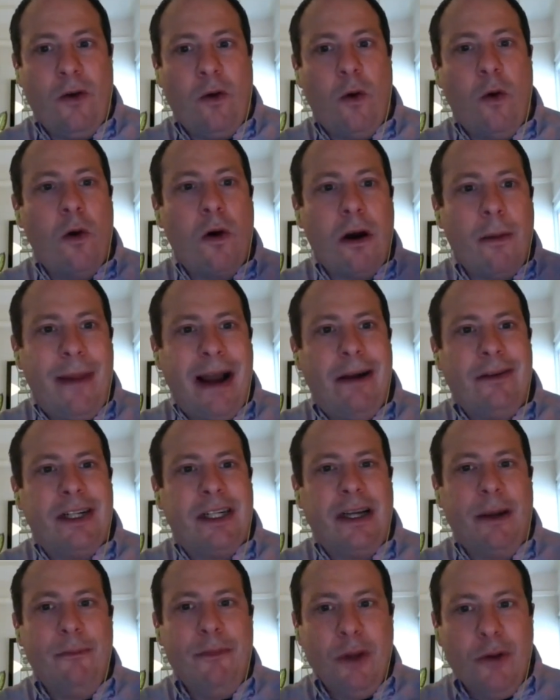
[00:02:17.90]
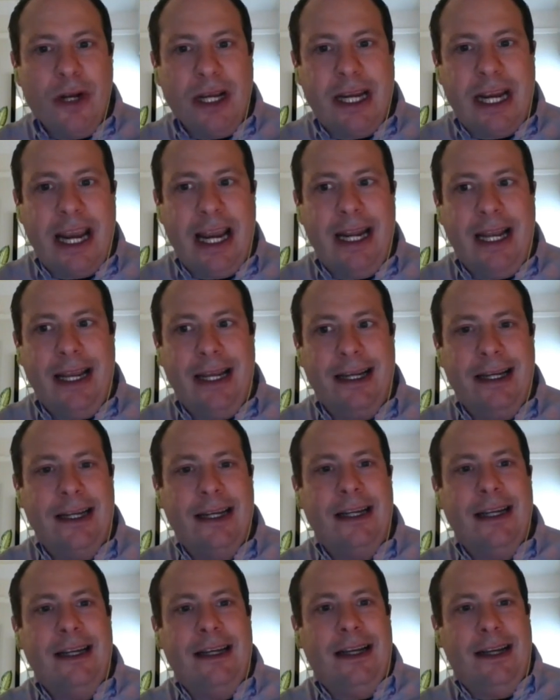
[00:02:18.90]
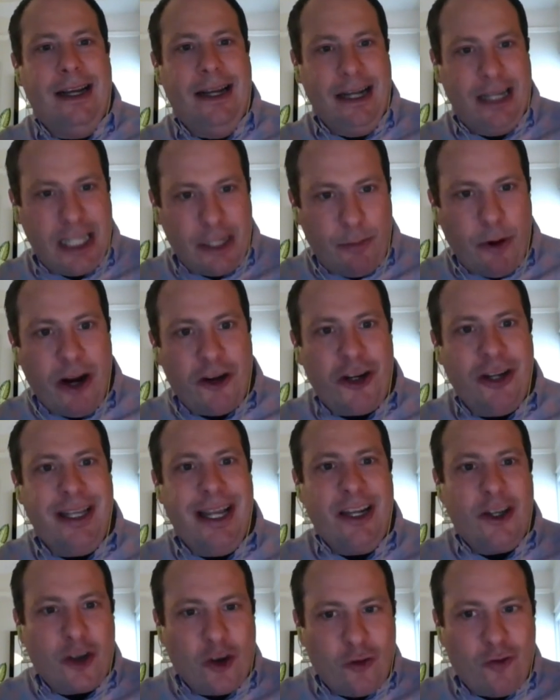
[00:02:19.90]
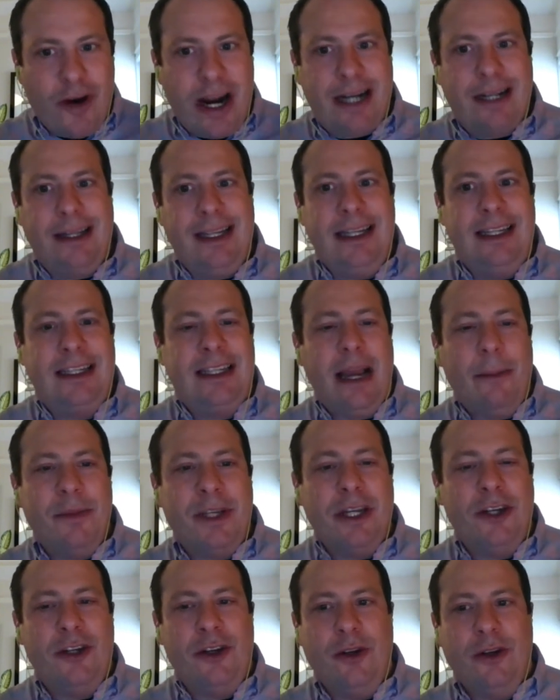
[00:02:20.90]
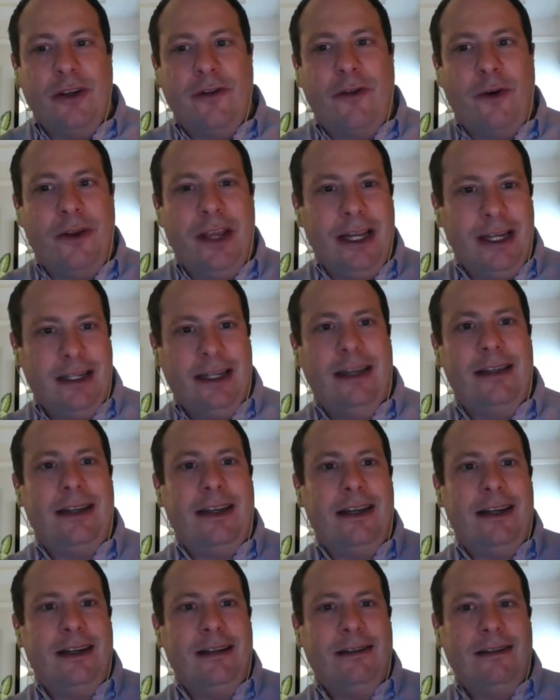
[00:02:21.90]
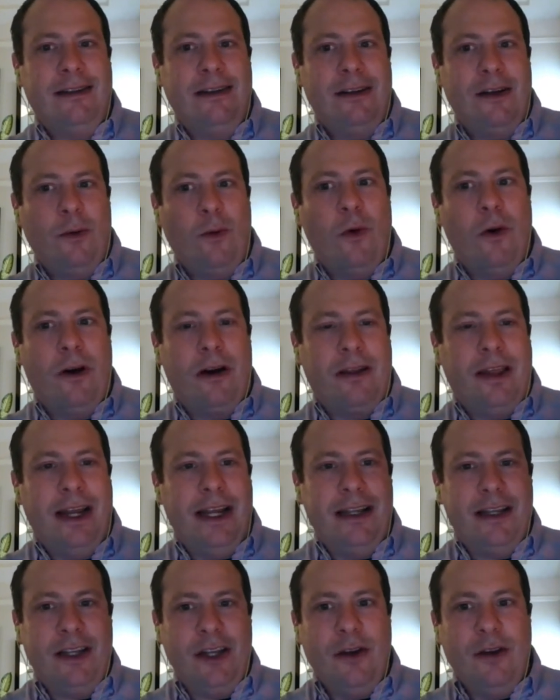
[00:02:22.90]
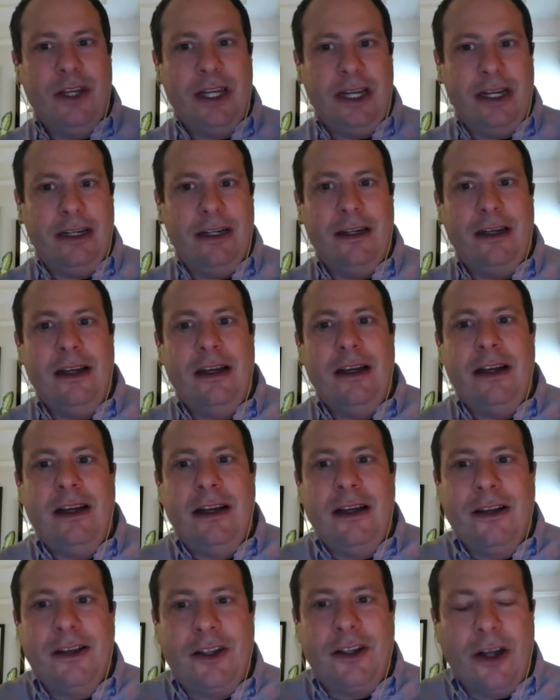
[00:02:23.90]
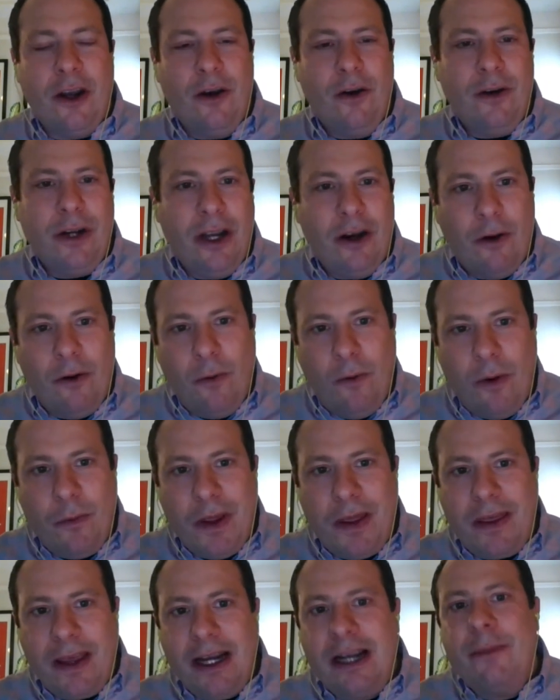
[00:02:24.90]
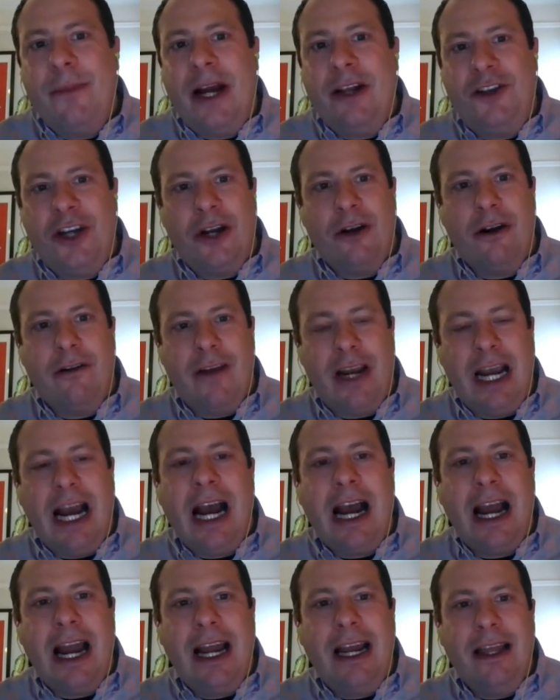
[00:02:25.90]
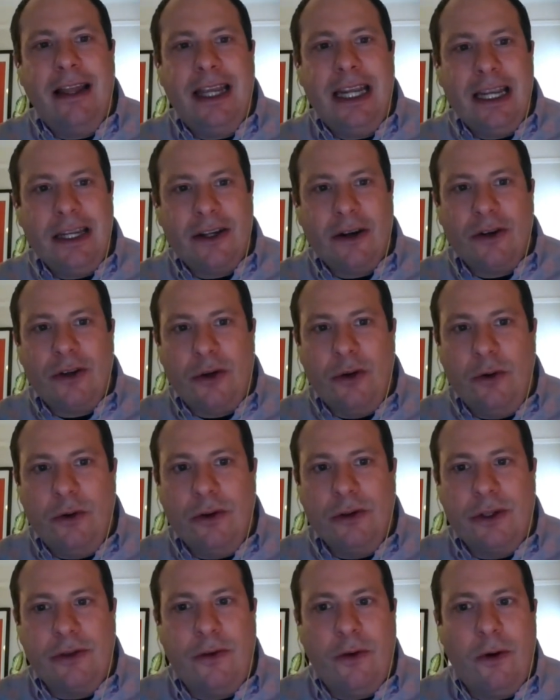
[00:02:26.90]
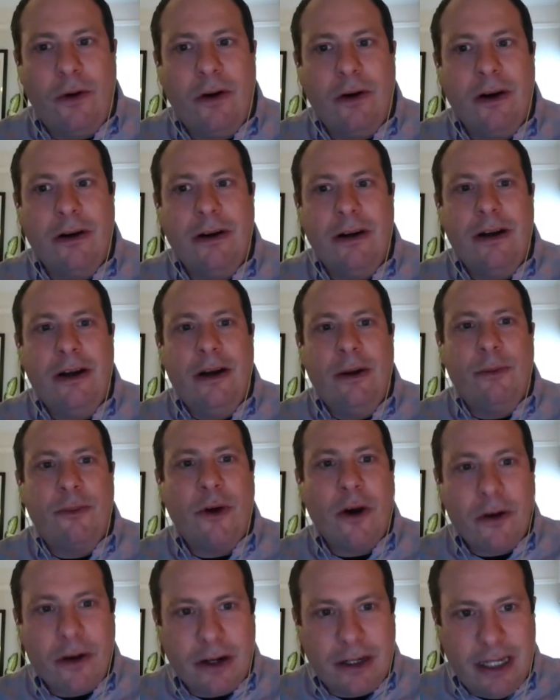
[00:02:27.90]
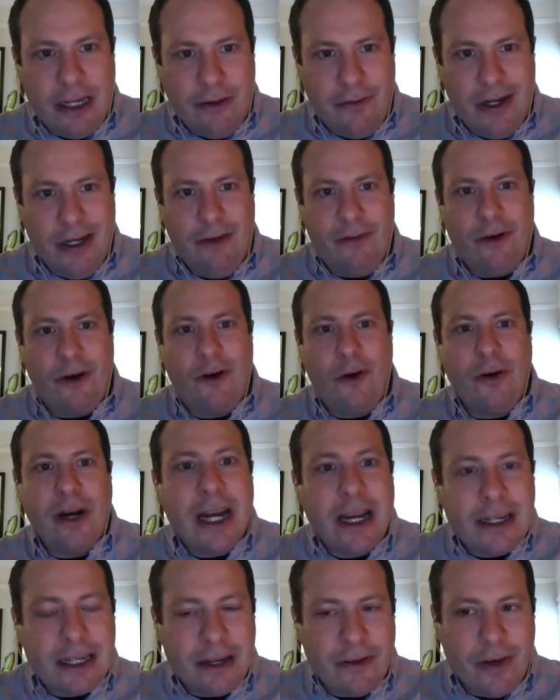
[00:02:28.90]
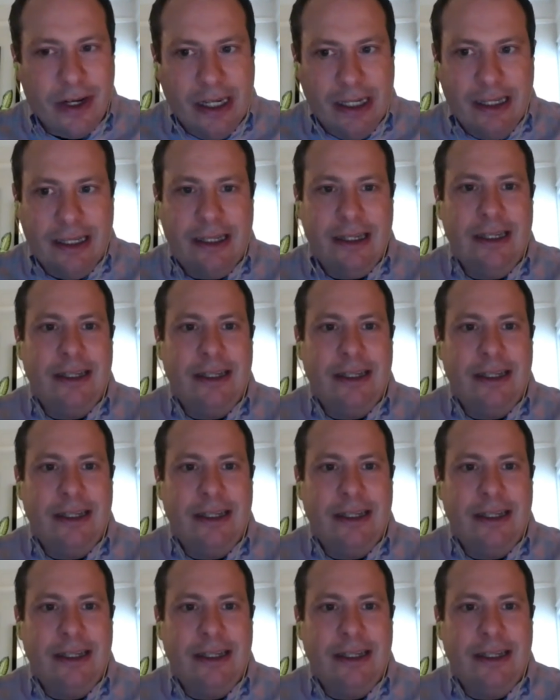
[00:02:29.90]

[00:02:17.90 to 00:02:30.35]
or about communicating an expression that directly substitutes for the existing work that it's using. So, you know, when we think about generative AI, these are tools for productivity, for creativity,